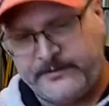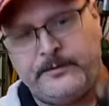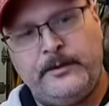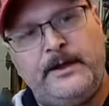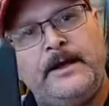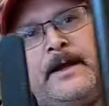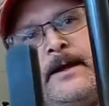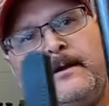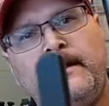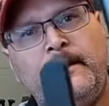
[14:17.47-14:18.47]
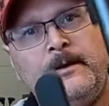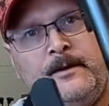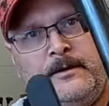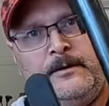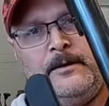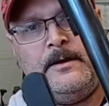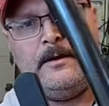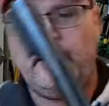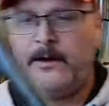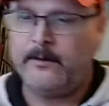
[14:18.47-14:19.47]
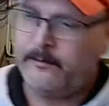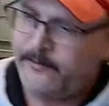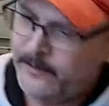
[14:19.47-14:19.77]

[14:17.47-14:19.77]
to it, I don't know if the